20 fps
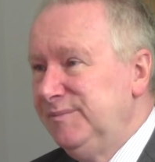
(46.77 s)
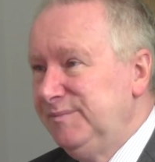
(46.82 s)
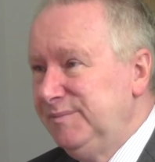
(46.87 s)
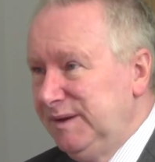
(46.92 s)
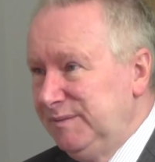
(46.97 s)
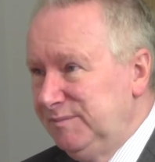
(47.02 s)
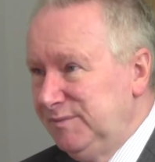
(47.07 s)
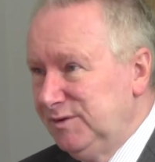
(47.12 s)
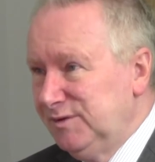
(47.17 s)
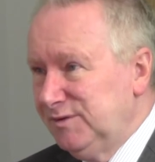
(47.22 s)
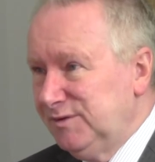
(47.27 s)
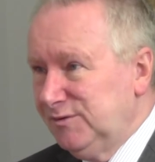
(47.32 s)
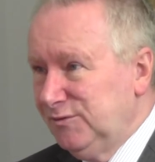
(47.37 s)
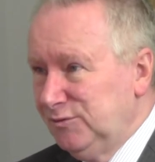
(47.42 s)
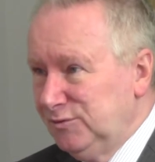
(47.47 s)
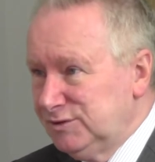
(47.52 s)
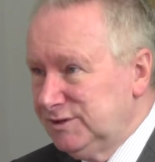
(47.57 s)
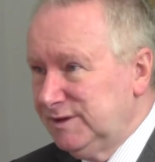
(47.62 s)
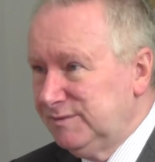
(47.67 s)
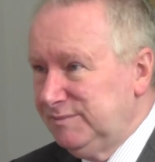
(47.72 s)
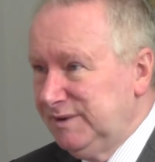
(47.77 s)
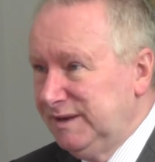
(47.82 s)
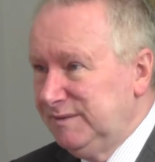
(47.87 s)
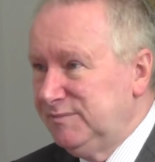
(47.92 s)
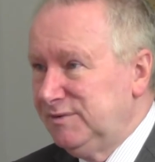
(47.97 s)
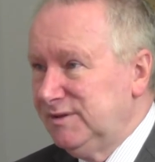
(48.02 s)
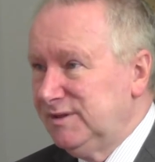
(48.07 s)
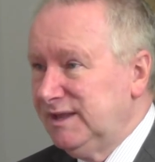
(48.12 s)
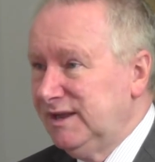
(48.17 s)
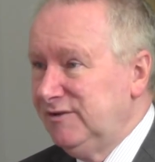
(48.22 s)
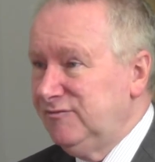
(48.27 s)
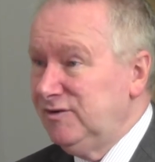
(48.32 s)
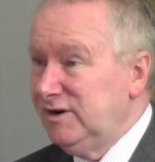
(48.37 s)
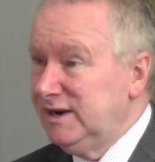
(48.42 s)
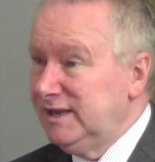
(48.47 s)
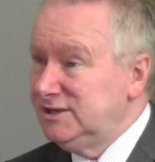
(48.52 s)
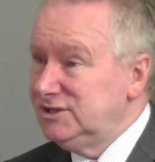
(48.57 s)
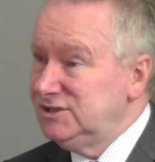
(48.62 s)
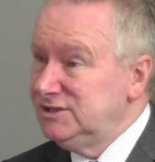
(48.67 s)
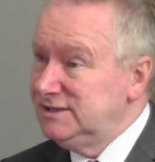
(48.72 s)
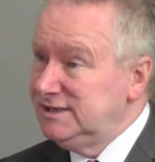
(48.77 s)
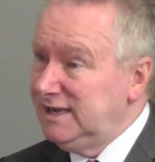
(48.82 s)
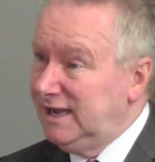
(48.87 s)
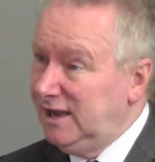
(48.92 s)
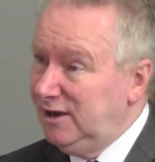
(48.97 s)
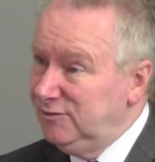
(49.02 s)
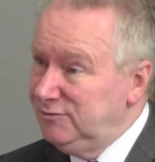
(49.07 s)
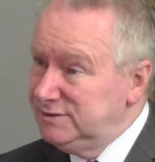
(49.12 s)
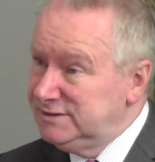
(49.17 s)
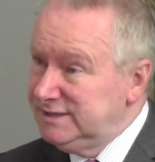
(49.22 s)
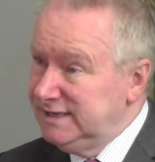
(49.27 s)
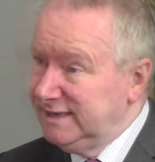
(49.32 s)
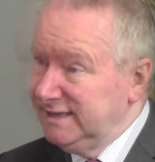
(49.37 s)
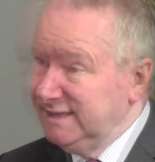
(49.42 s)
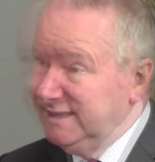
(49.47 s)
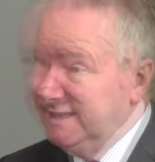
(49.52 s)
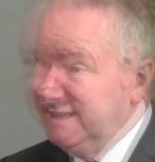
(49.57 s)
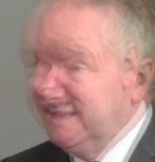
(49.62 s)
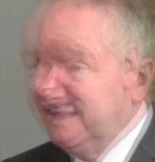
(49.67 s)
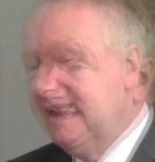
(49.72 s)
people, older people, in relation to housing.